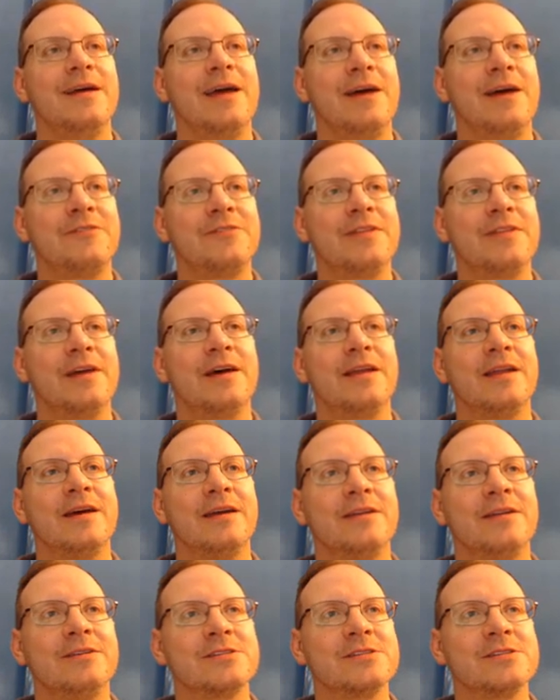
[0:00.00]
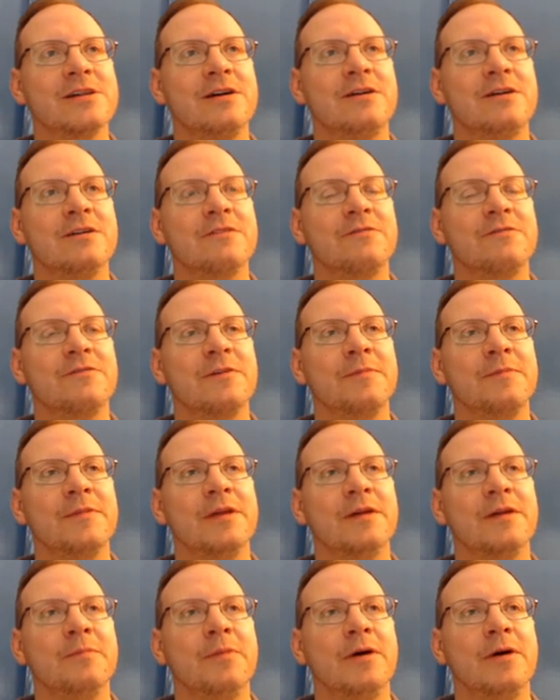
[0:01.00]
After that, I just hung from
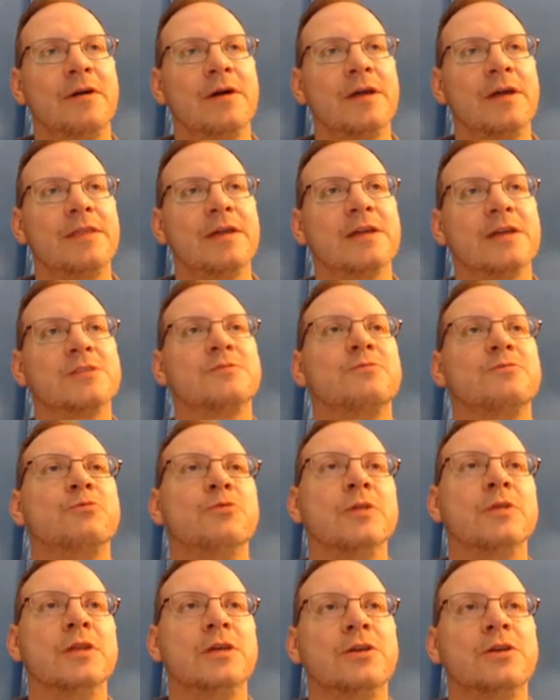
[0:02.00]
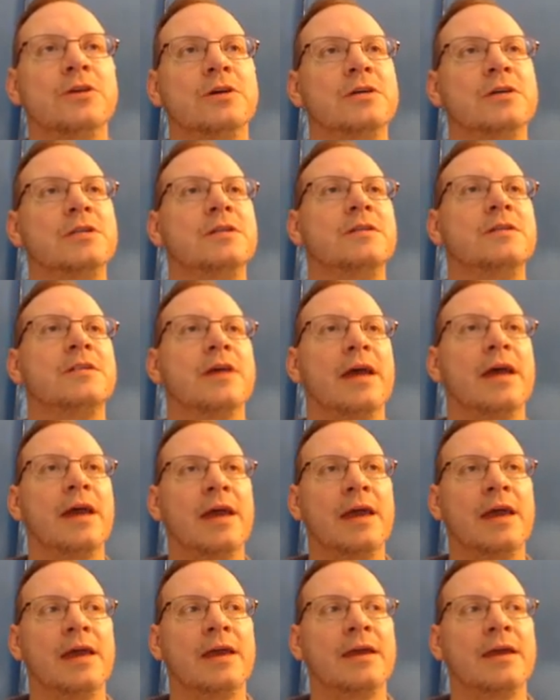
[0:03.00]
the bar. I think it's really good to
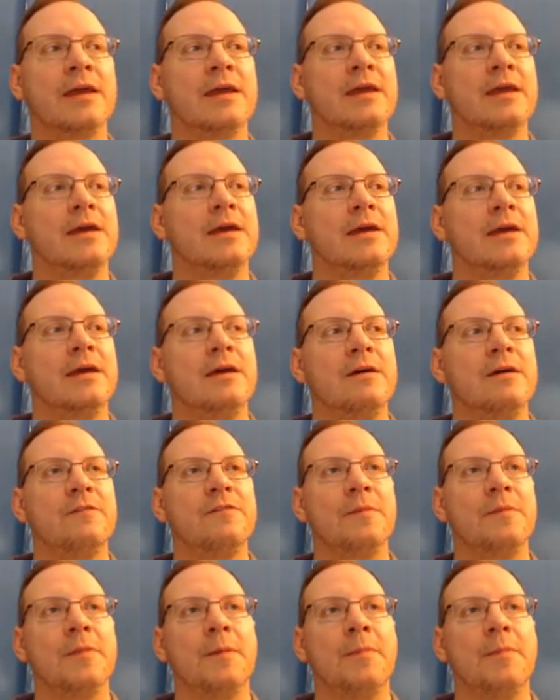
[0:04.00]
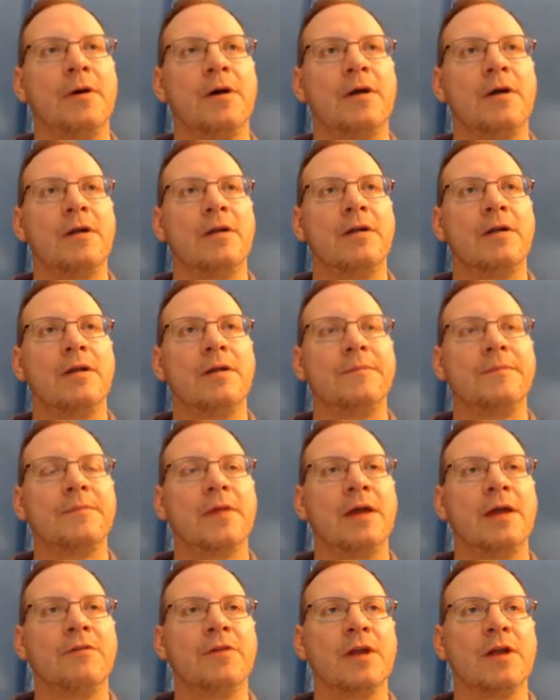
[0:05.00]
hang from the bar
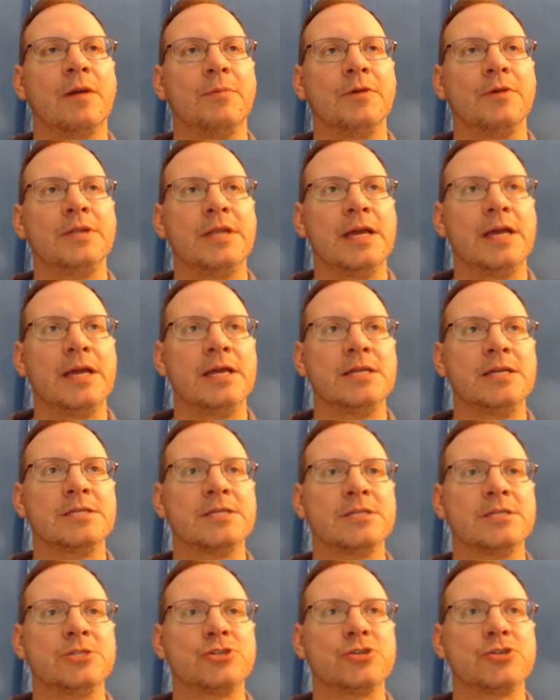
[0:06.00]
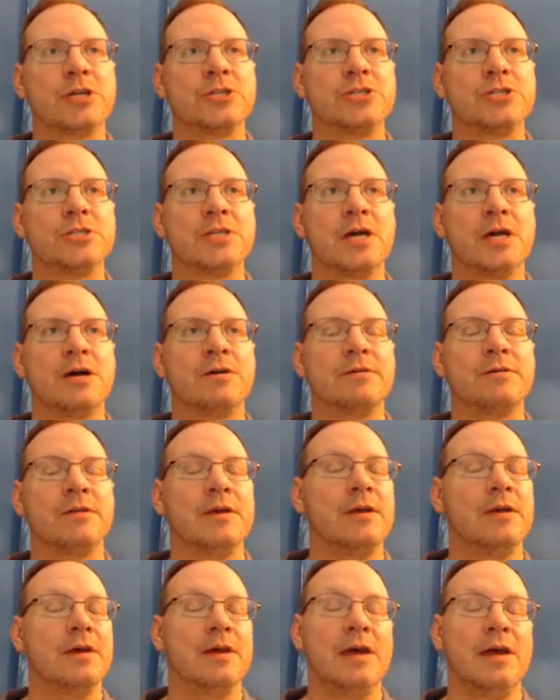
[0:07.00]
every couple of days. It stretches out.
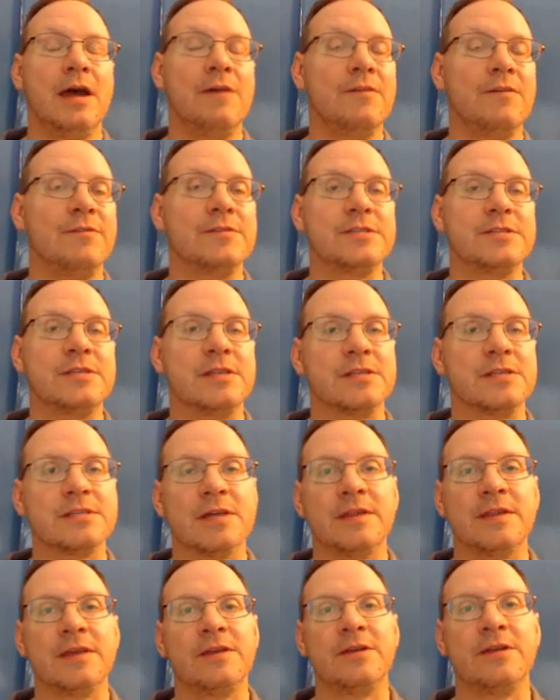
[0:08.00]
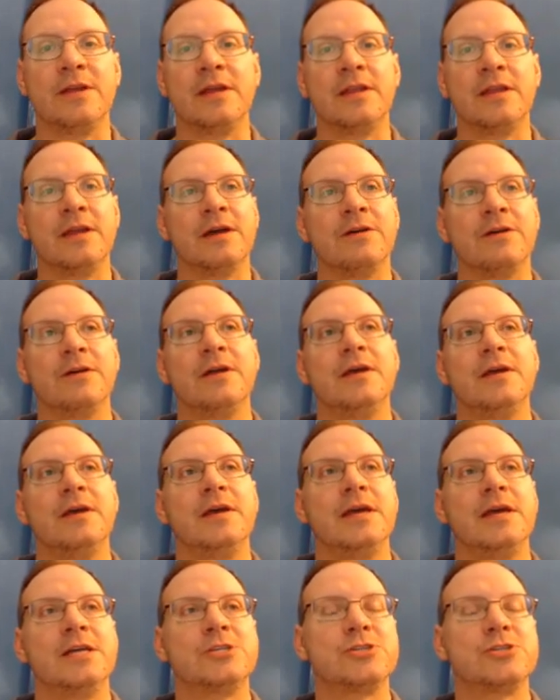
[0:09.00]
I've even seen this on the internet now.
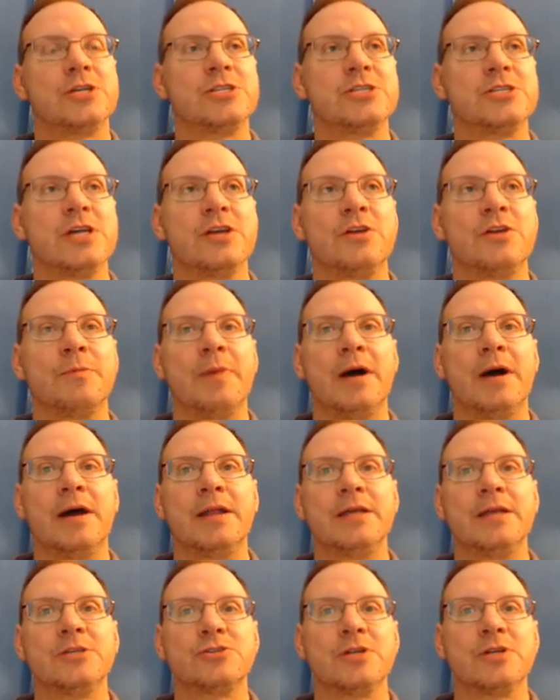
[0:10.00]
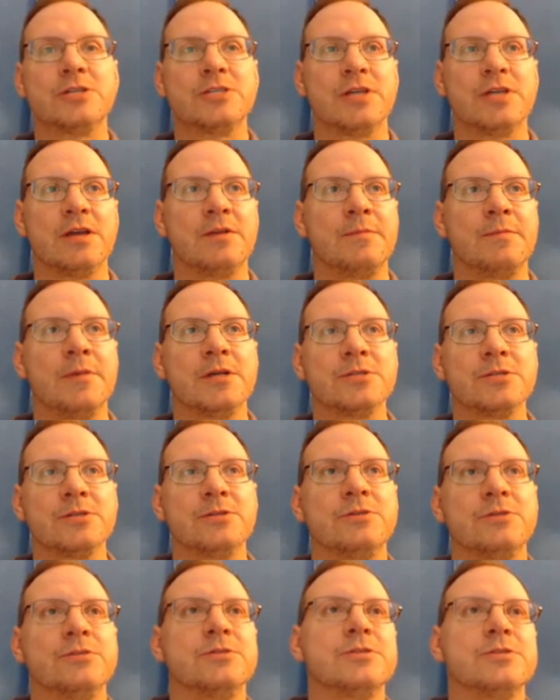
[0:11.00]
It stretches out your body, stretches out your
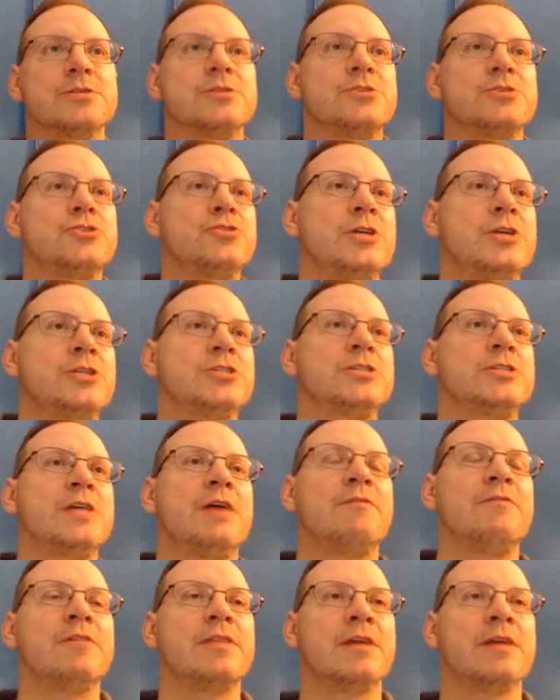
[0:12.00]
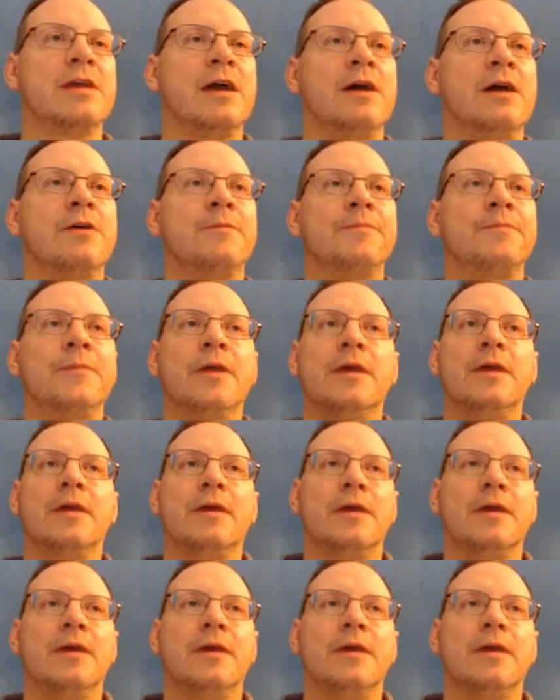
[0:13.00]
muscles, stretches everything out.